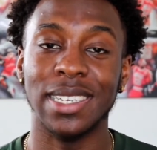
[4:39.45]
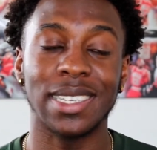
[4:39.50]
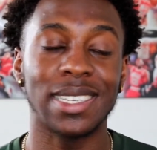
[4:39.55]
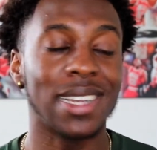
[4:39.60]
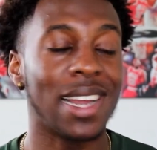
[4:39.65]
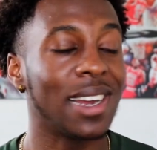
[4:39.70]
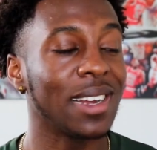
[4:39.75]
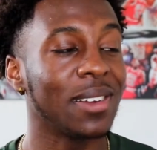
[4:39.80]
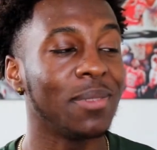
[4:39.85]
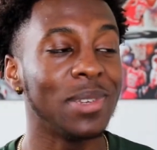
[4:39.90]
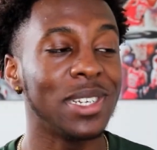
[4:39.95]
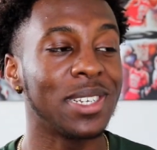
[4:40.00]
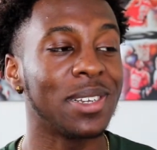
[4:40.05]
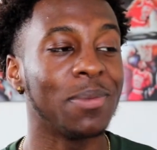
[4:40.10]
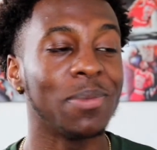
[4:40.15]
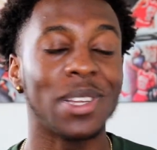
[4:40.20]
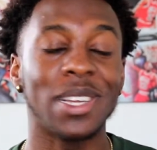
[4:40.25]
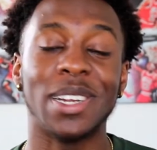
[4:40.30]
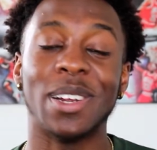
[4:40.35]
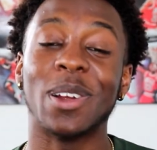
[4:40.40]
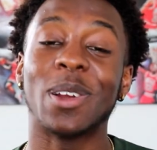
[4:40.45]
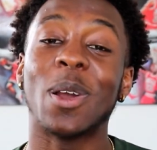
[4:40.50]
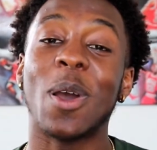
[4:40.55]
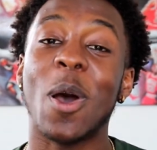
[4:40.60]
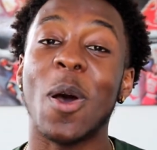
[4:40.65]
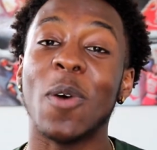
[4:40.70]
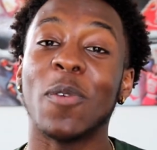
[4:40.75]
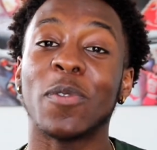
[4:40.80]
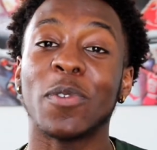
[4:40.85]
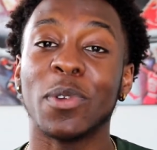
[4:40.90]
It's not going to be something you're
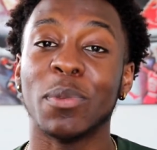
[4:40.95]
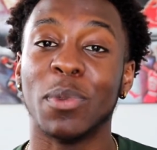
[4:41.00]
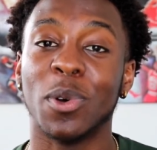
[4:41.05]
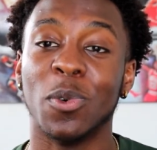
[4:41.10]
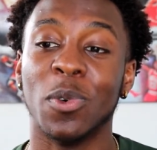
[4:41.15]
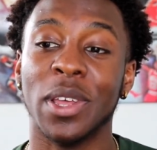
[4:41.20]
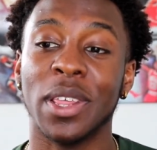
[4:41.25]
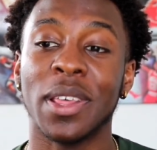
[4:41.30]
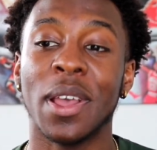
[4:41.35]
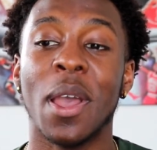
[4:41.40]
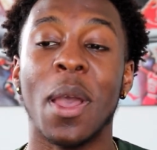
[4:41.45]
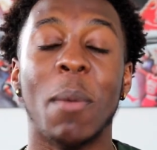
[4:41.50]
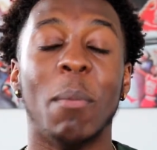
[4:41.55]
comfortable with,